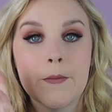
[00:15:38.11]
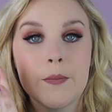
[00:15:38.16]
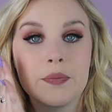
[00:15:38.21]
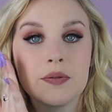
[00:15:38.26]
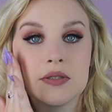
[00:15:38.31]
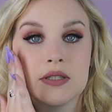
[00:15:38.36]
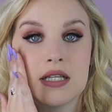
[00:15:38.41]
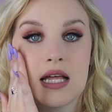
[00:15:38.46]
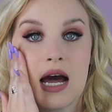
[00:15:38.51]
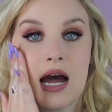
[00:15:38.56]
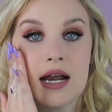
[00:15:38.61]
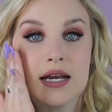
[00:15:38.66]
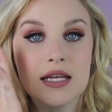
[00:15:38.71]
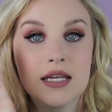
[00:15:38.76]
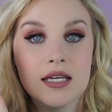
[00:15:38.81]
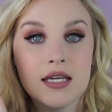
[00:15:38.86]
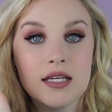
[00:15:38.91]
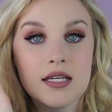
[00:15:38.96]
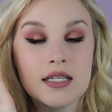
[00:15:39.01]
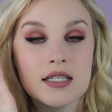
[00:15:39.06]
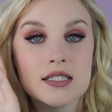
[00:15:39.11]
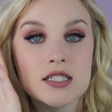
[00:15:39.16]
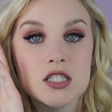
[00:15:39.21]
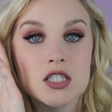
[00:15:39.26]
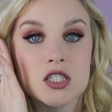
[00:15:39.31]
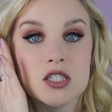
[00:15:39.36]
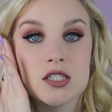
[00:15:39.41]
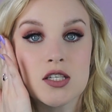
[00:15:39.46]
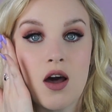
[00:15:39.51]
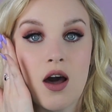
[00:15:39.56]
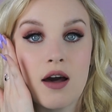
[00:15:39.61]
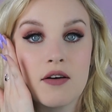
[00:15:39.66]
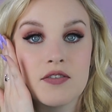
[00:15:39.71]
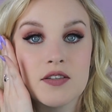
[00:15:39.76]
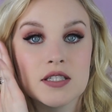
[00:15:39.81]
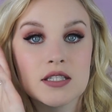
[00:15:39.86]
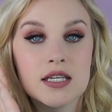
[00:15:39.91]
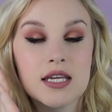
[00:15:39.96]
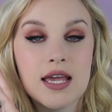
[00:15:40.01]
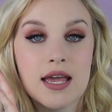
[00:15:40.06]
blotting it
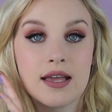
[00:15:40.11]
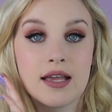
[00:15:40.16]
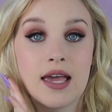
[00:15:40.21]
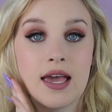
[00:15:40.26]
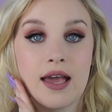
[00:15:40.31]
softly and